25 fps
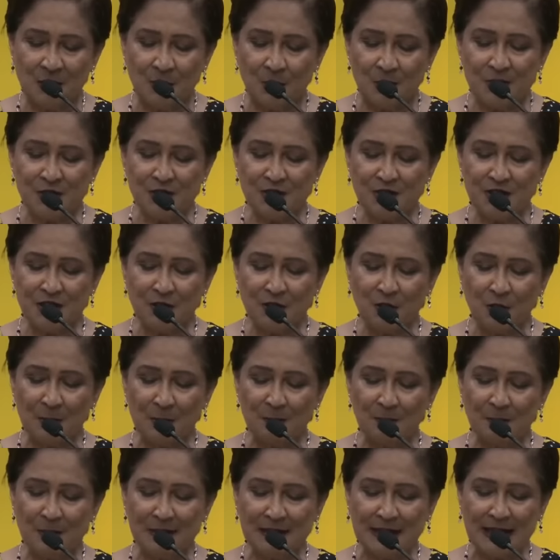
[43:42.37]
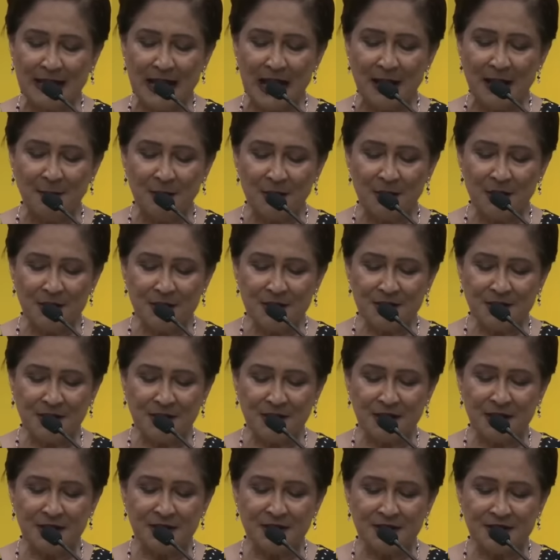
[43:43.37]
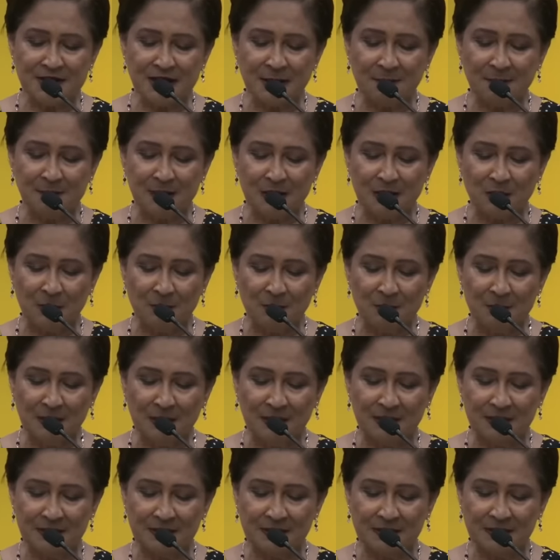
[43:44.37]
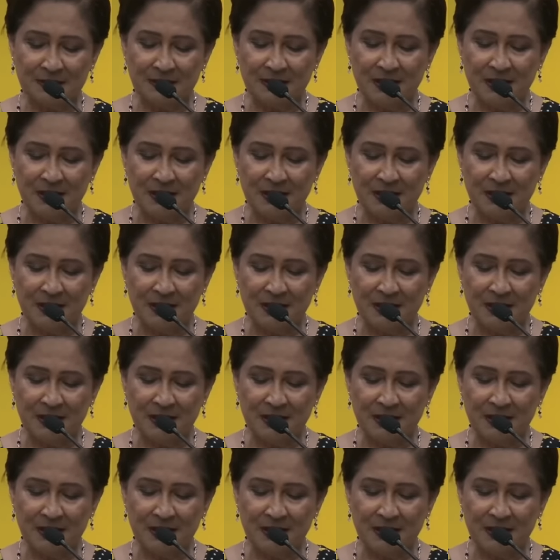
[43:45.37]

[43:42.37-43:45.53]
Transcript: which is equipped with cameras and intercept equipment,